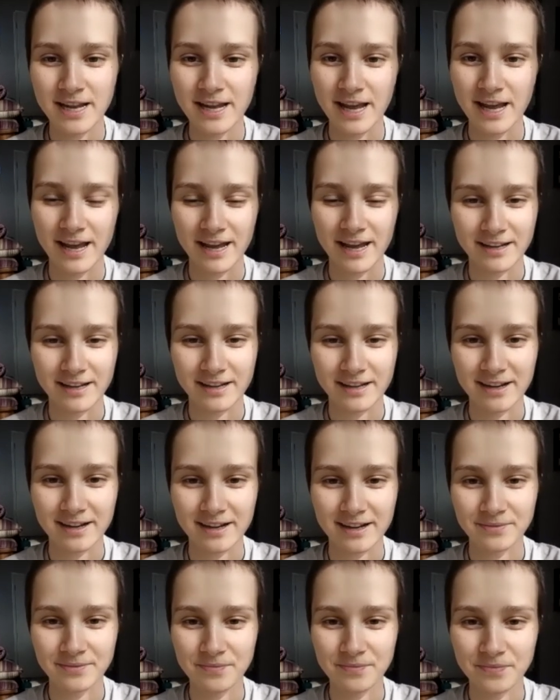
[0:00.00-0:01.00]
and
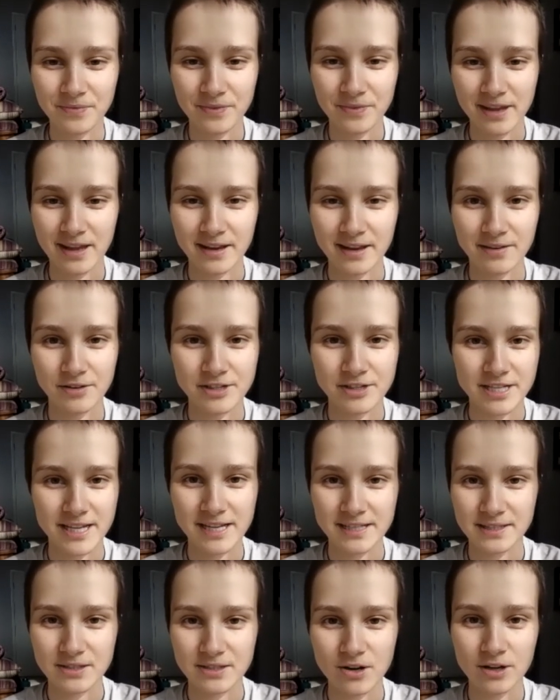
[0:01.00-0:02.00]
to
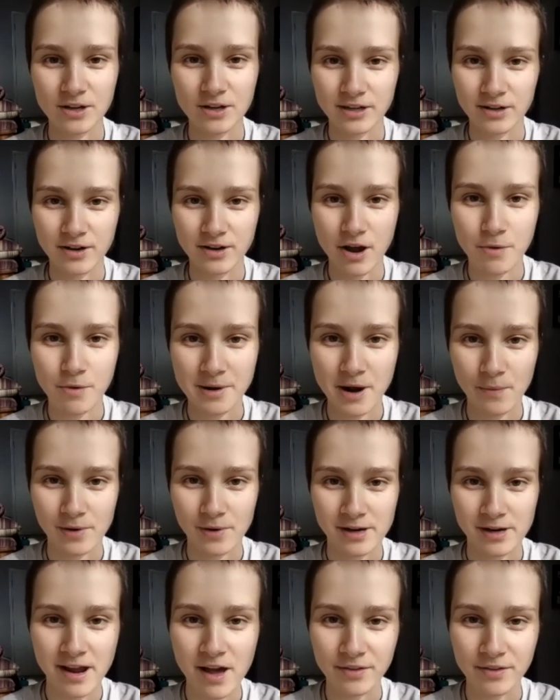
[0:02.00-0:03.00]
get started on Hope
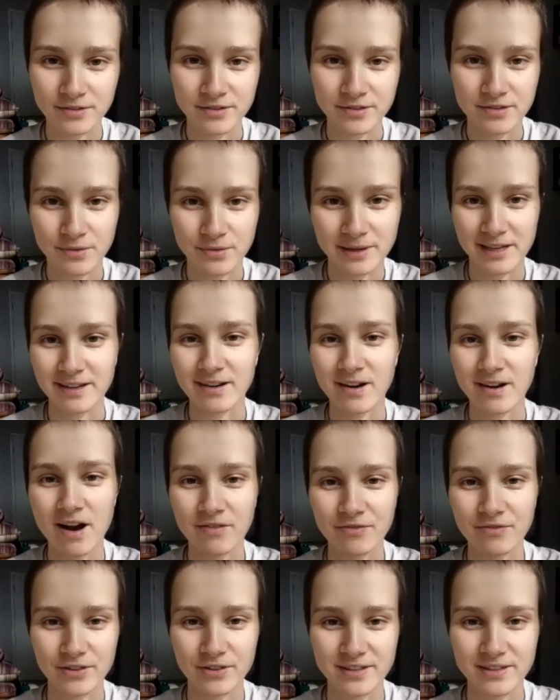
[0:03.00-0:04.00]
Network Health so we can
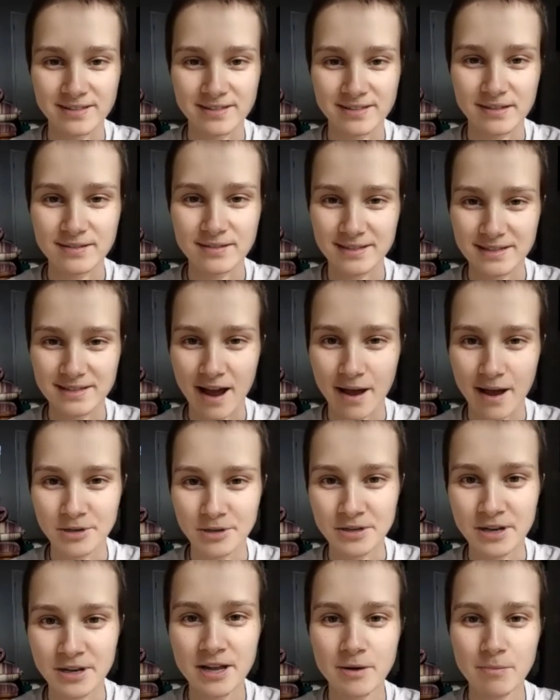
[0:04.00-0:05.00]
offer this
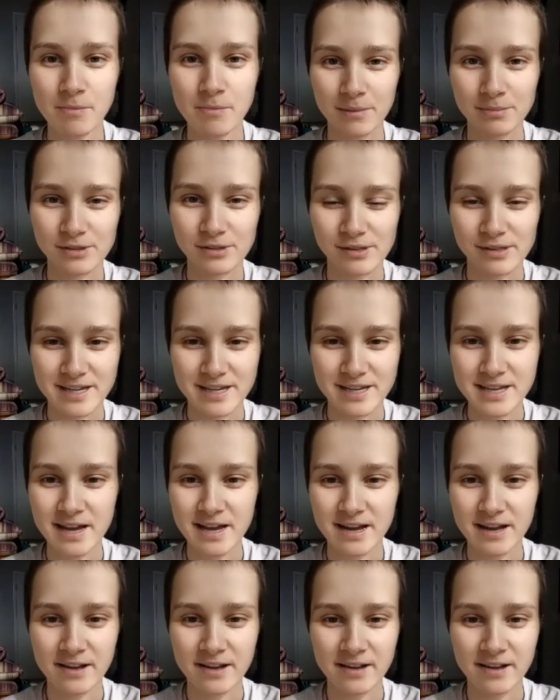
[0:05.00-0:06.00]
psilocybin publicly.
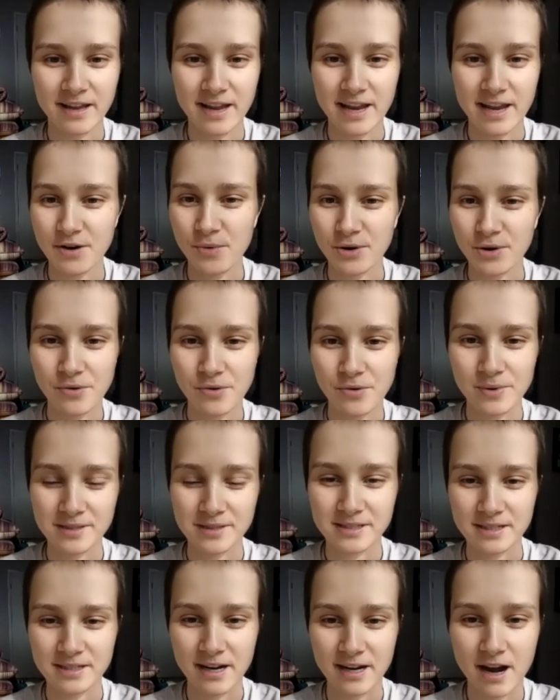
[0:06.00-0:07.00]
Anyone who wants
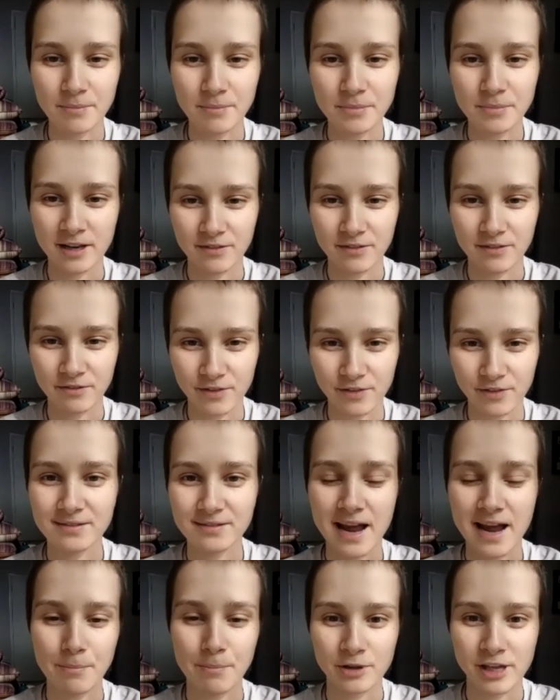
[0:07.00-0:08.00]
to come can fill out an
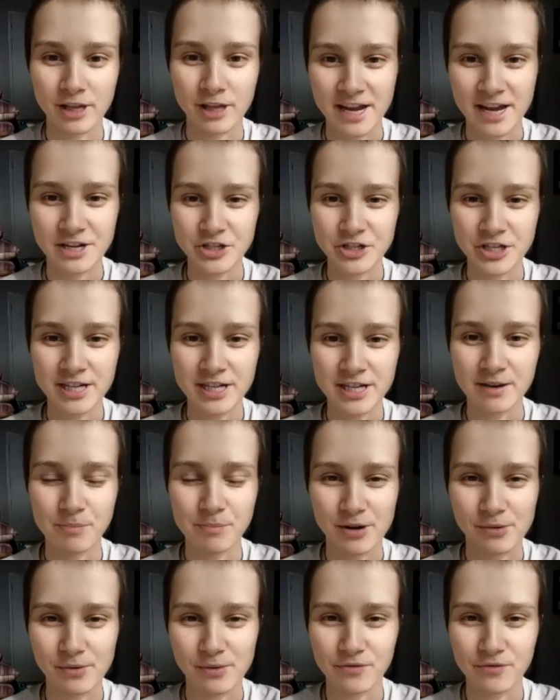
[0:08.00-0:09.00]
application and
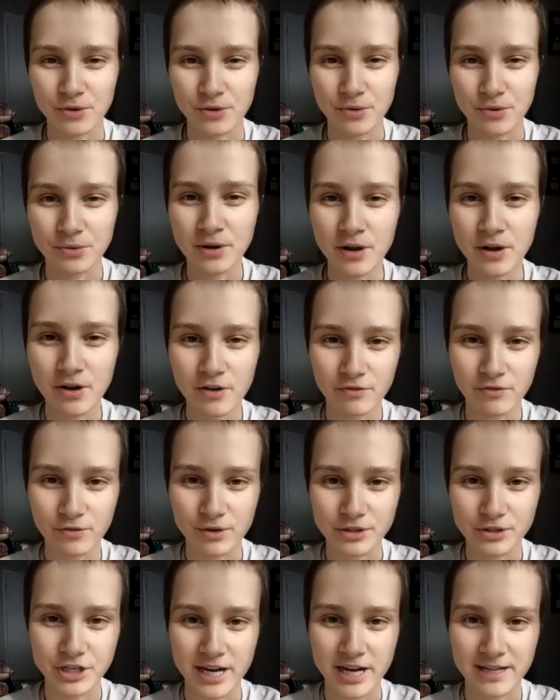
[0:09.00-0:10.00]
be reviewed for
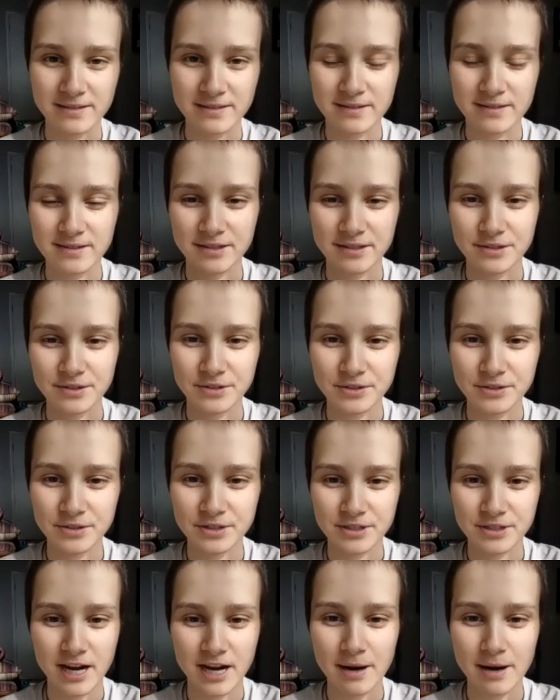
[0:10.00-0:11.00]
a chance to
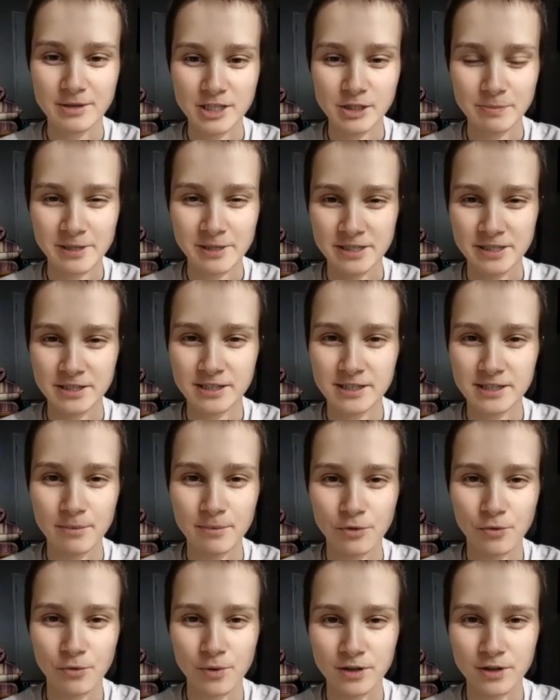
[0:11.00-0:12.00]
come experience some of
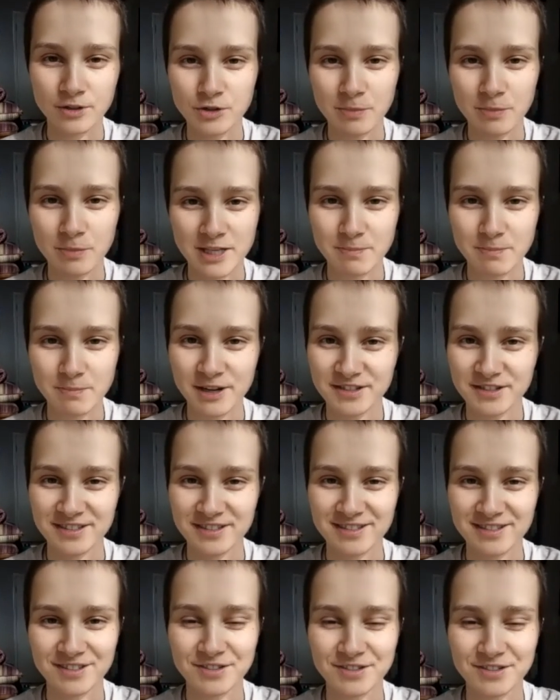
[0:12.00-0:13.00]
the world's best medicines.